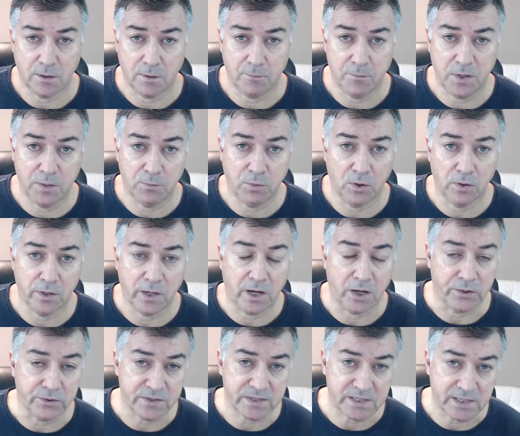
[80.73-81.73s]
people
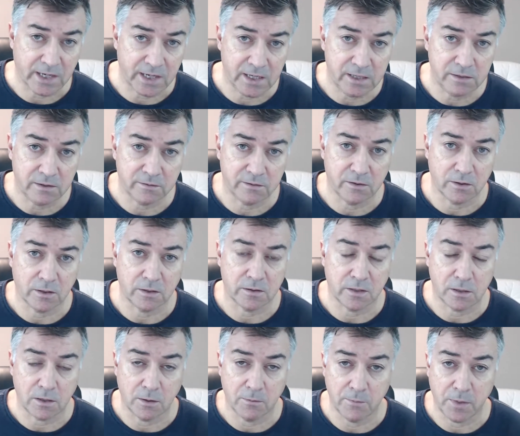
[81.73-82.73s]
outside of the
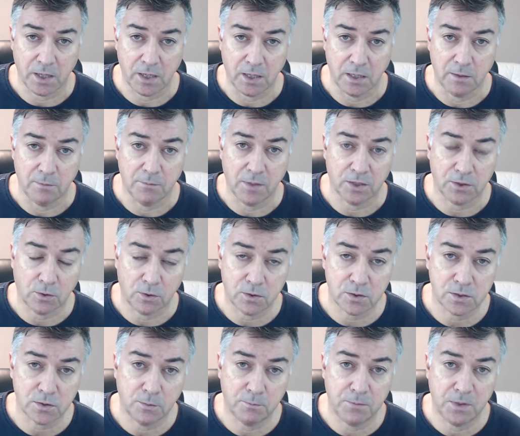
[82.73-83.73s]
company, but
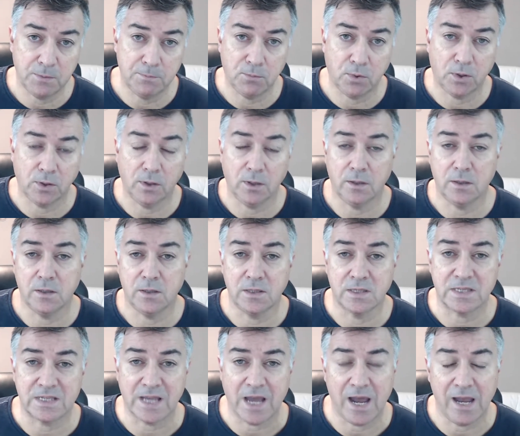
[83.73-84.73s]
also people
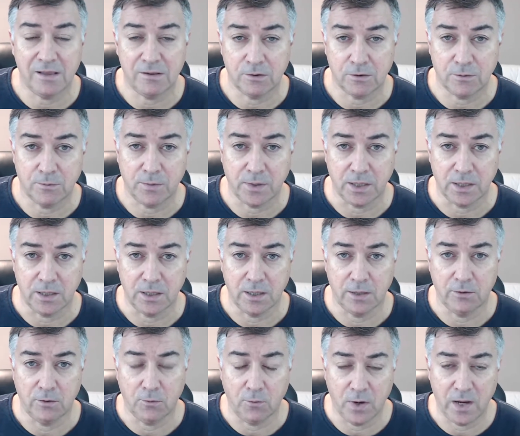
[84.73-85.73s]
inside the company,
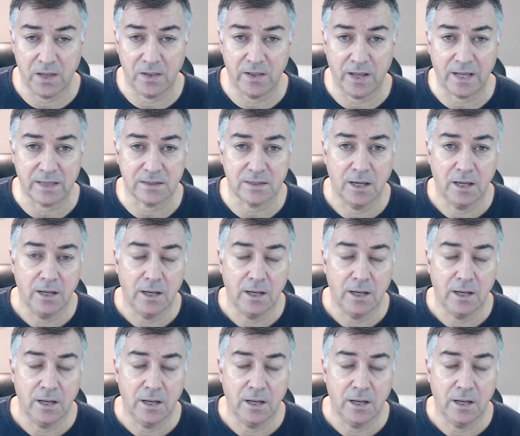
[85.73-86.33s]
in a way that